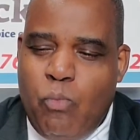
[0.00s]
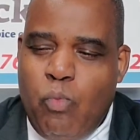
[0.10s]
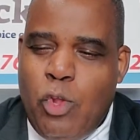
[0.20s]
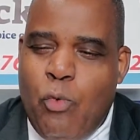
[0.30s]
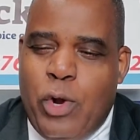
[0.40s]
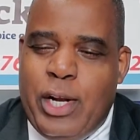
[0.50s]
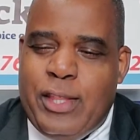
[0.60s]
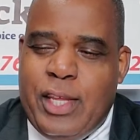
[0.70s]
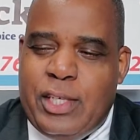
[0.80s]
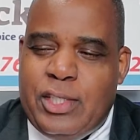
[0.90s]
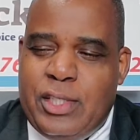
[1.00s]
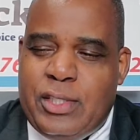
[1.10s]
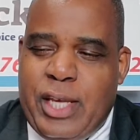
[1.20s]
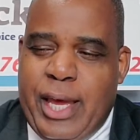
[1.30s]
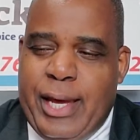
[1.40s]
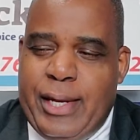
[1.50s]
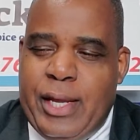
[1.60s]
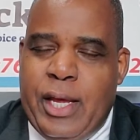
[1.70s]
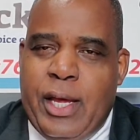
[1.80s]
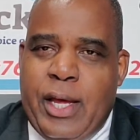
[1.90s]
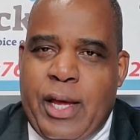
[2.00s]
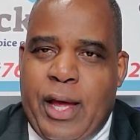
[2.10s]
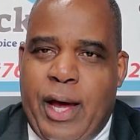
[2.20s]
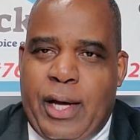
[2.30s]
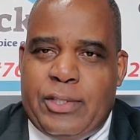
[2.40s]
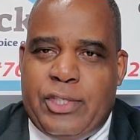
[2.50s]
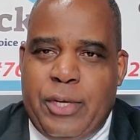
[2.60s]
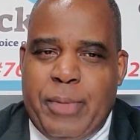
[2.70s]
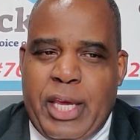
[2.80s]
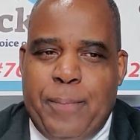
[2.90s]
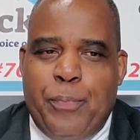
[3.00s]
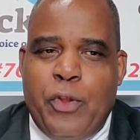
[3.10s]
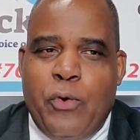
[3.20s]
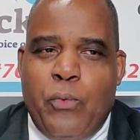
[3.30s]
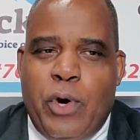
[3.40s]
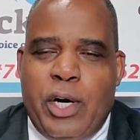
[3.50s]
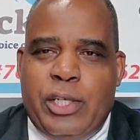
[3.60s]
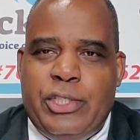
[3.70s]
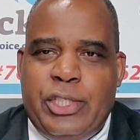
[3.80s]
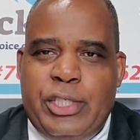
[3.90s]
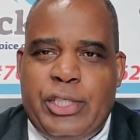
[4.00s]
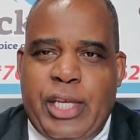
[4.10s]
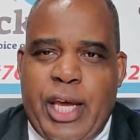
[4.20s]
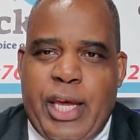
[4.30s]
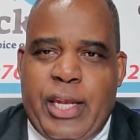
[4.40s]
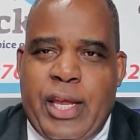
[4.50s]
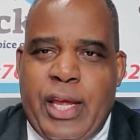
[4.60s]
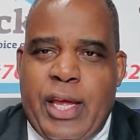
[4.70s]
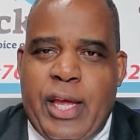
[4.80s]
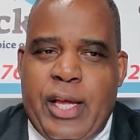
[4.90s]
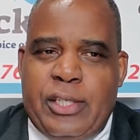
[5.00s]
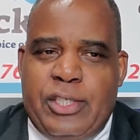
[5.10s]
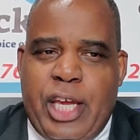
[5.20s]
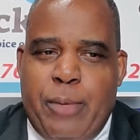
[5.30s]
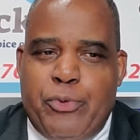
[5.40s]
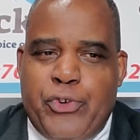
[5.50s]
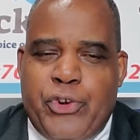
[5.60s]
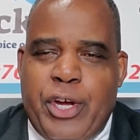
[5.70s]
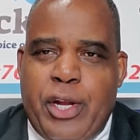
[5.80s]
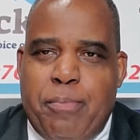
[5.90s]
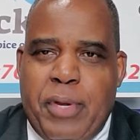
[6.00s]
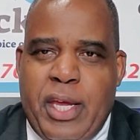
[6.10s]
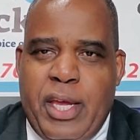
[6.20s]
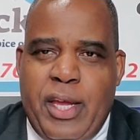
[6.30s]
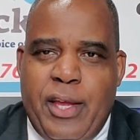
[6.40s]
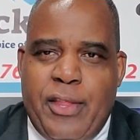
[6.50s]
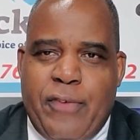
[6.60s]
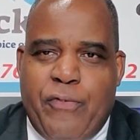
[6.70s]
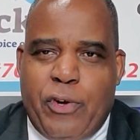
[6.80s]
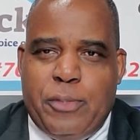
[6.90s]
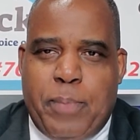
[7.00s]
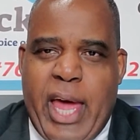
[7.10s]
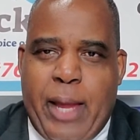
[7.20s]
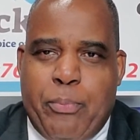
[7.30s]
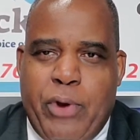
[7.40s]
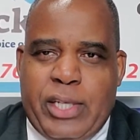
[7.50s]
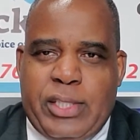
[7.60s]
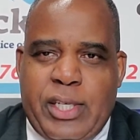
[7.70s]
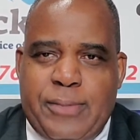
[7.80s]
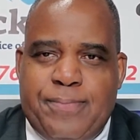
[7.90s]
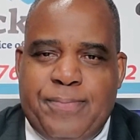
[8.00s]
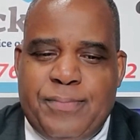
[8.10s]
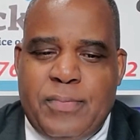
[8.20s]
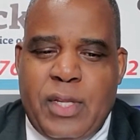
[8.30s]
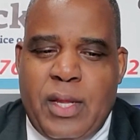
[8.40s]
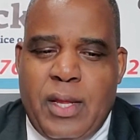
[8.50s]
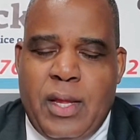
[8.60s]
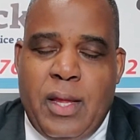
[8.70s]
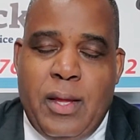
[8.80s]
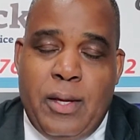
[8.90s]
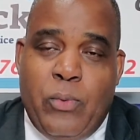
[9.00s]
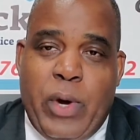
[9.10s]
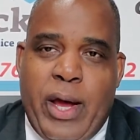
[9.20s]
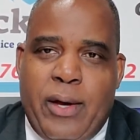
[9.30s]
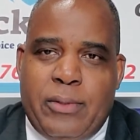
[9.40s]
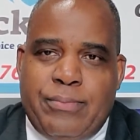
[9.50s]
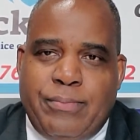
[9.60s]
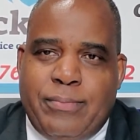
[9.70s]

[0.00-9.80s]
one of the things she said to me was, she said, James, you're going to be the first black president. Well,